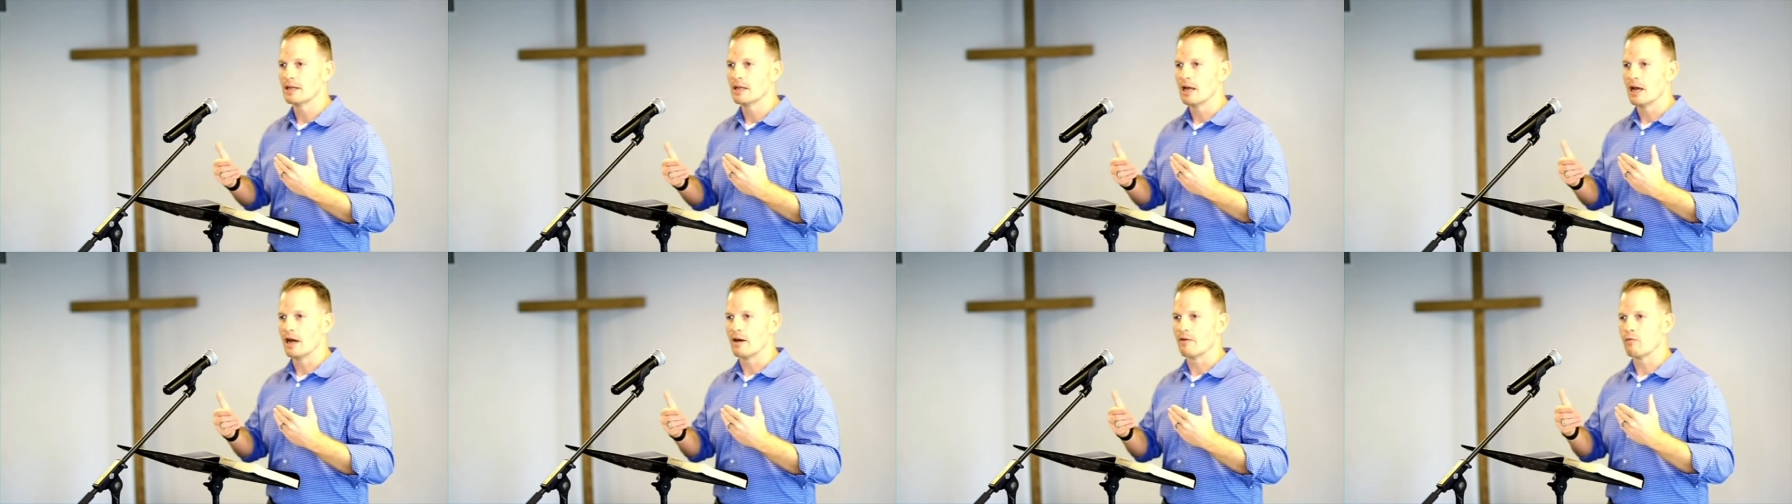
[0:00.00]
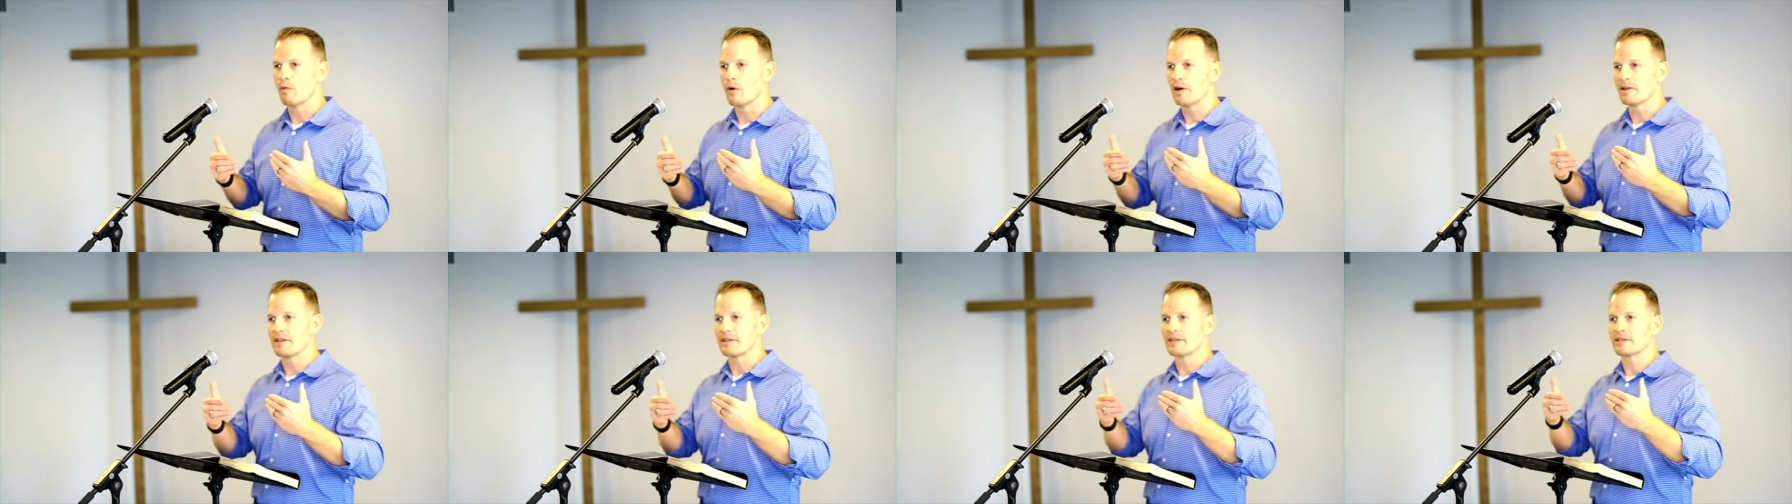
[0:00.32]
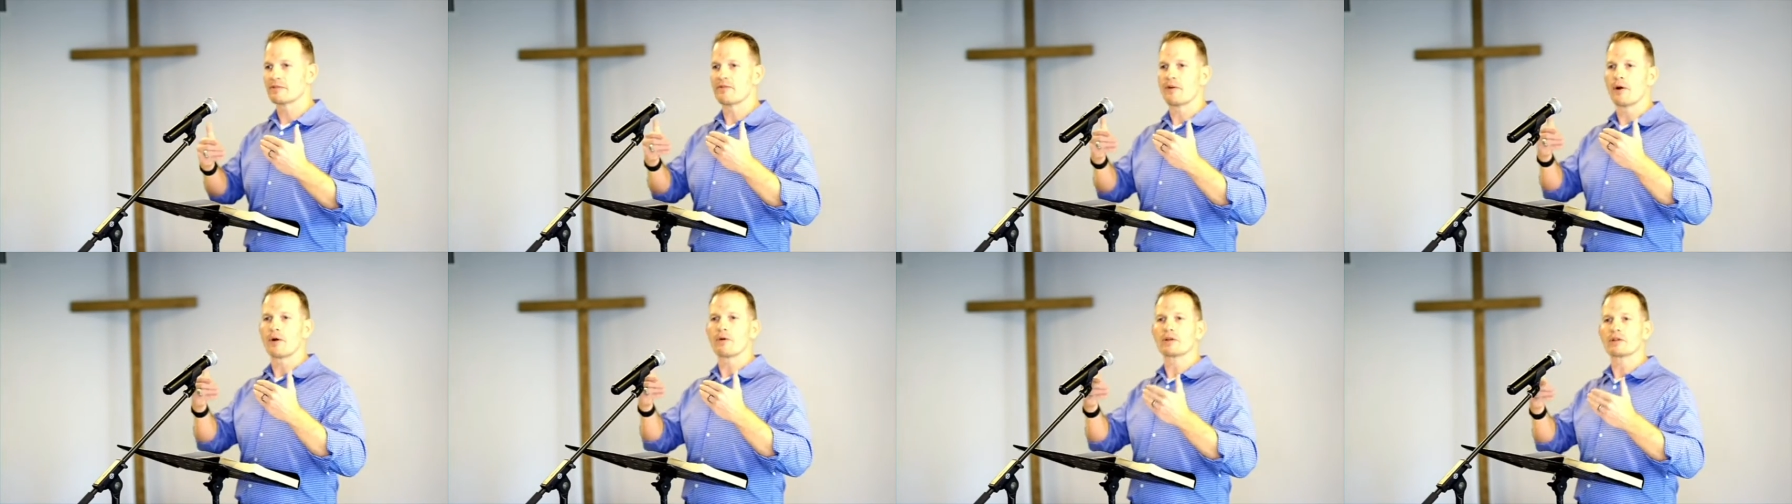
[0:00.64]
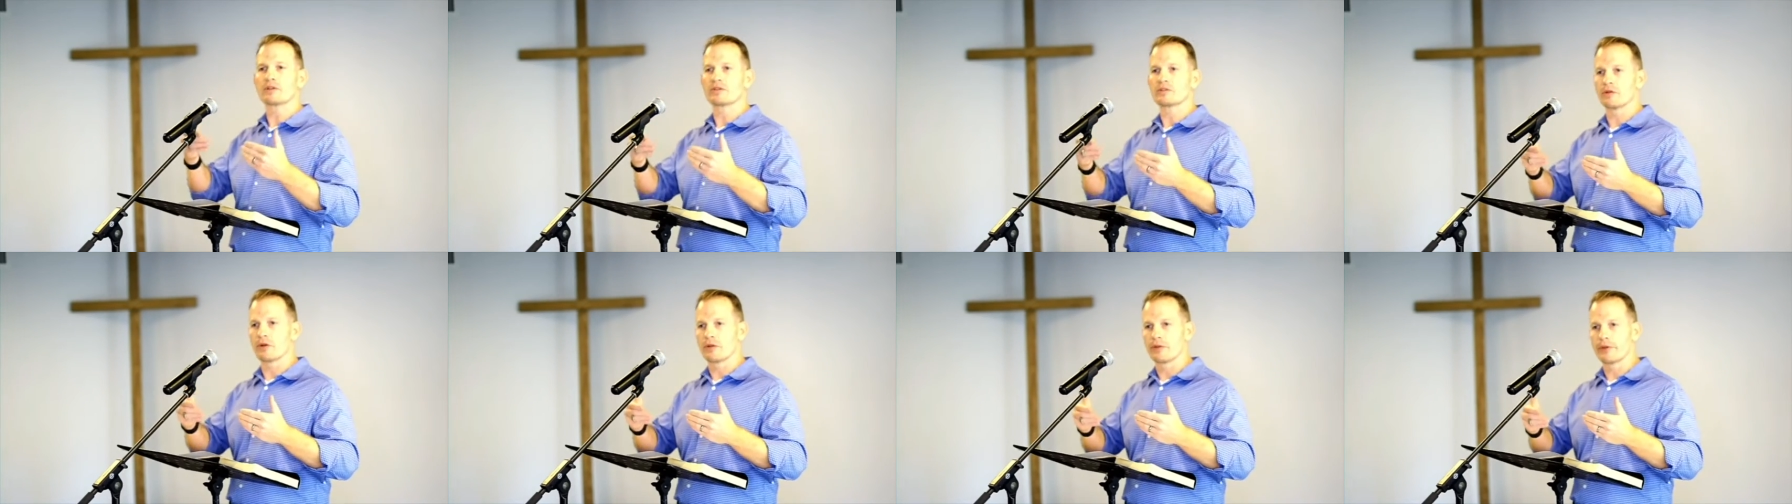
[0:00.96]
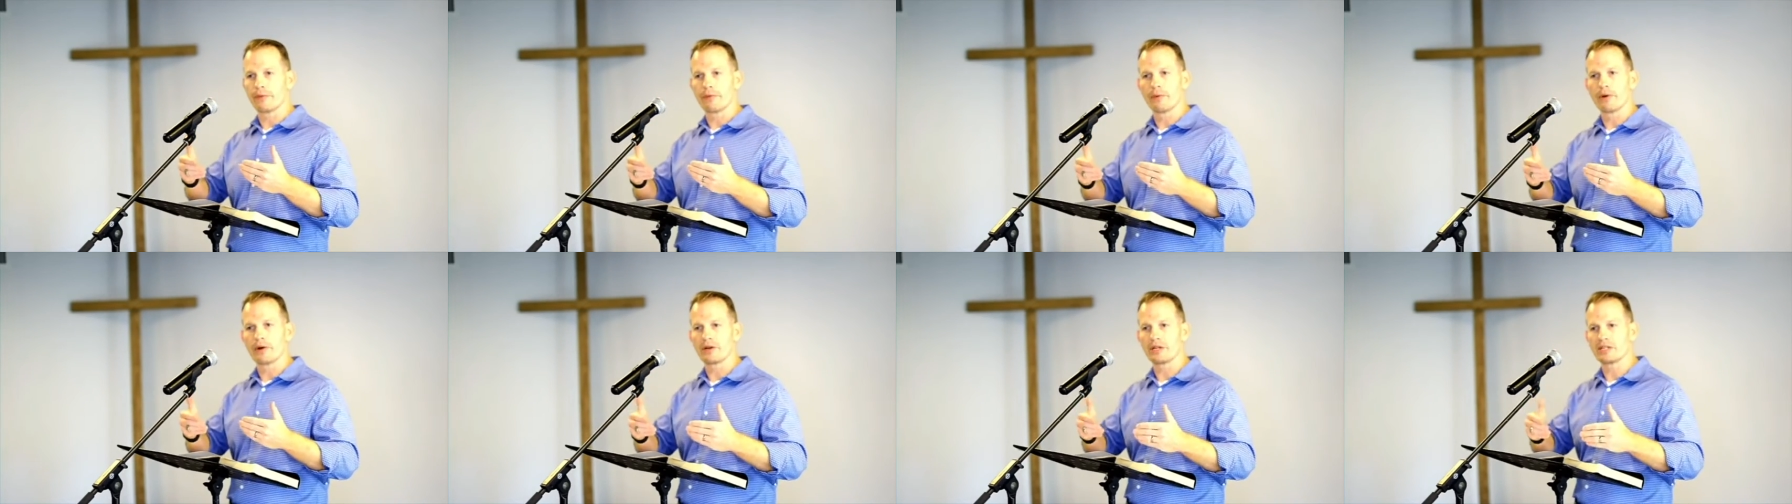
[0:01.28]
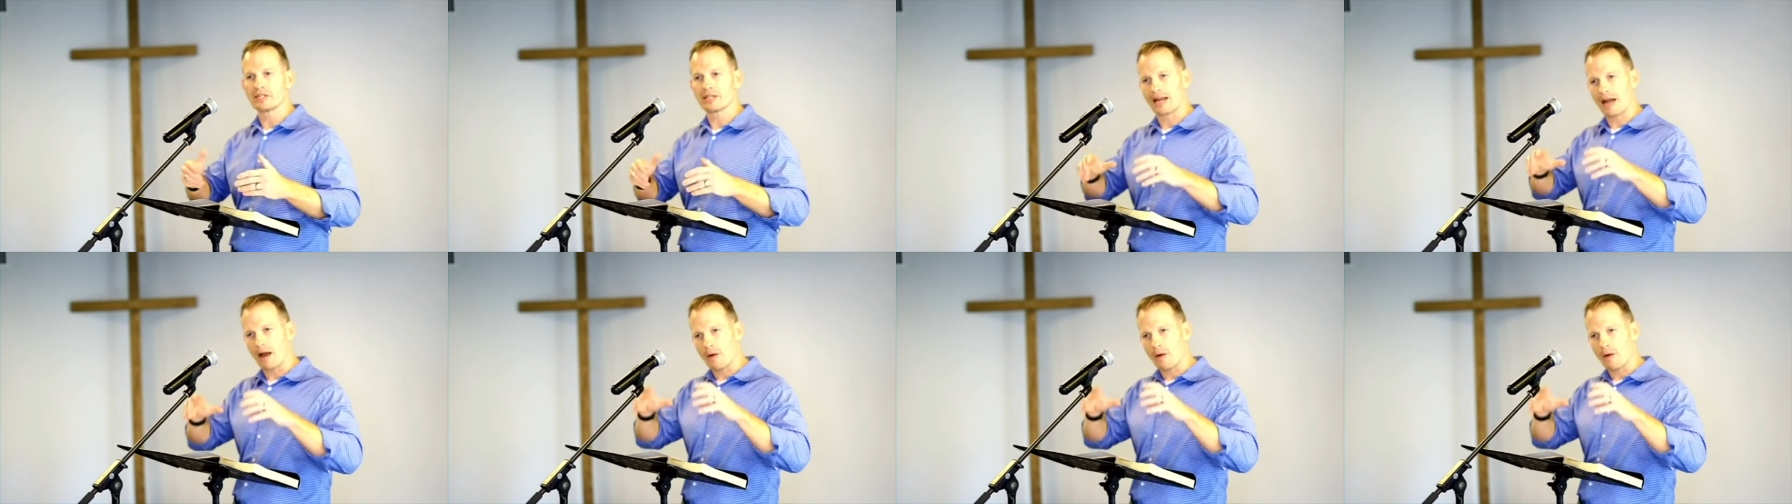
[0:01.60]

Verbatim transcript: of one that's focused on the word. He's like,